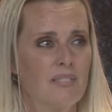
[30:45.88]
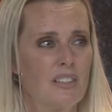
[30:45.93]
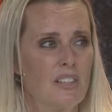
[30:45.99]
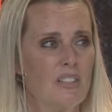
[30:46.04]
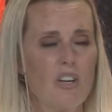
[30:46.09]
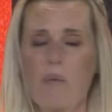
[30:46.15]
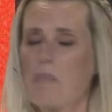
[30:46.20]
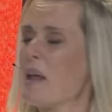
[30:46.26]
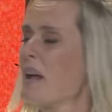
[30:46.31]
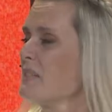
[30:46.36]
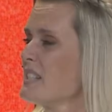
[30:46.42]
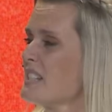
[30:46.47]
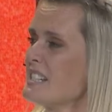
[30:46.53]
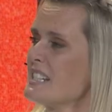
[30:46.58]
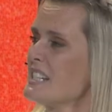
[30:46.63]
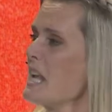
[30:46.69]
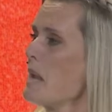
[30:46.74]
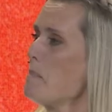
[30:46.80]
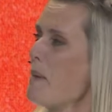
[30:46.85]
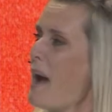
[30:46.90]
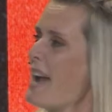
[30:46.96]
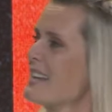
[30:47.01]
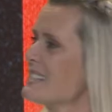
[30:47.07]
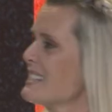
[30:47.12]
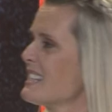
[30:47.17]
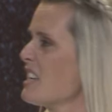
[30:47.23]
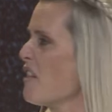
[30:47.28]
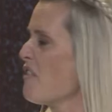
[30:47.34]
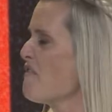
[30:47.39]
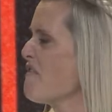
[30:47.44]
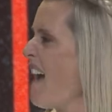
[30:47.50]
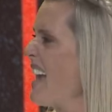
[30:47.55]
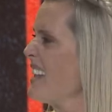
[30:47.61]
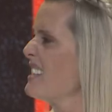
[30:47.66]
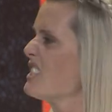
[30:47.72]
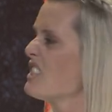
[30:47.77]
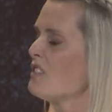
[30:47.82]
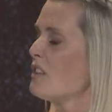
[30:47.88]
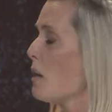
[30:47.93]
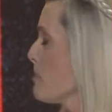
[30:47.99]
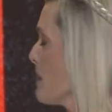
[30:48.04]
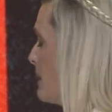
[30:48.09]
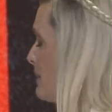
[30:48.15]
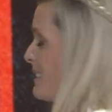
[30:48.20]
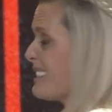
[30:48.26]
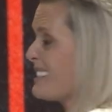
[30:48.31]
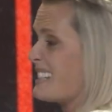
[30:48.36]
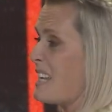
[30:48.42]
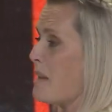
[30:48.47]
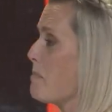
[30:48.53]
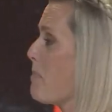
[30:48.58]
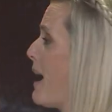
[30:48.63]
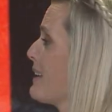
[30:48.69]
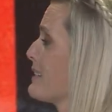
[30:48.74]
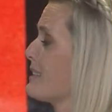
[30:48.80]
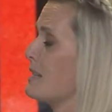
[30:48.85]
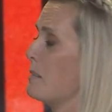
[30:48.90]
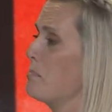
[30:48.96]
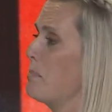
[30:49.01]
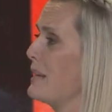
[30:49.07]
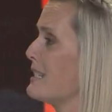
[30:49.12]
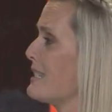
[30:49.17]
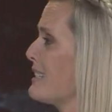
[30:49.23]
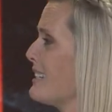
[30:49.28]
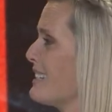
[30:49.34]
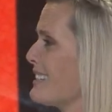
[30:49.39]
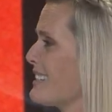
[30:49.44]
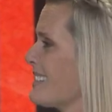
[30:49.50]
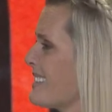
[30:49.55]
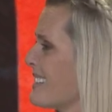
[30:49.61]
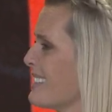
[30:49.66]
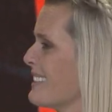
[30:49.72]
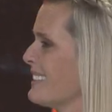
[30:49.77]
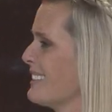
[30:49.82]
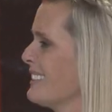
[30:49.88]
You've not been able to see past the offense. You've not been able to see past the bitterness.